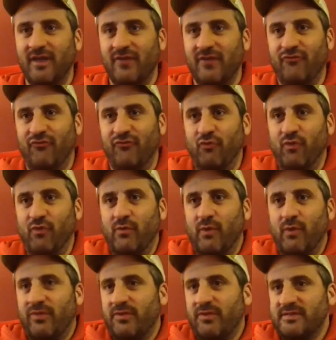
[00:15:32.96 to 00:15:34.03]
doing
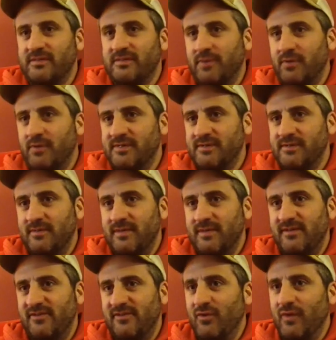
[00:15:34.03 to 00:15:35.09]
what they're supposed to
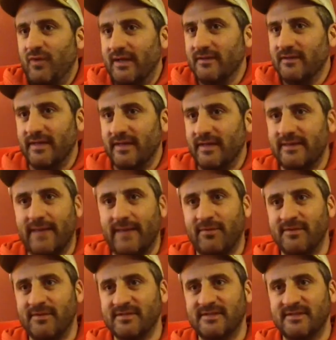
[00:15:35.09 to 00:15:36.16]
be doing. Like that
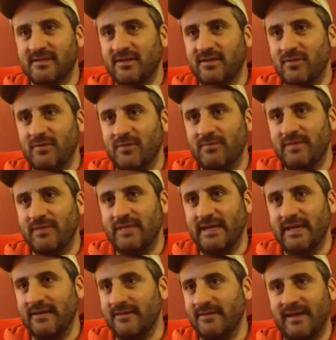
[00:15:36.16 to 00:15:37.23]
person's a human
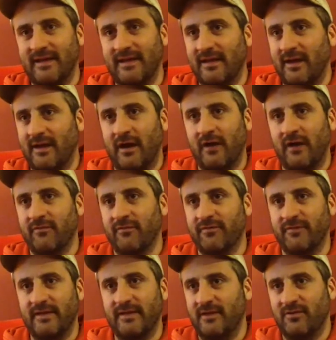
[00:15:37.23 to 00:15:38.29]
being taking care of
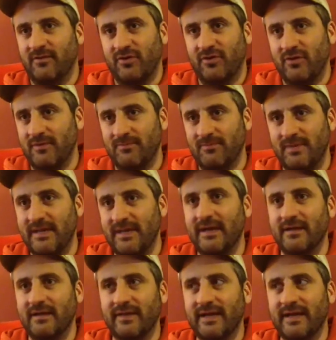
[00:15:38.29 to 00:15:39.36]
another human being. Like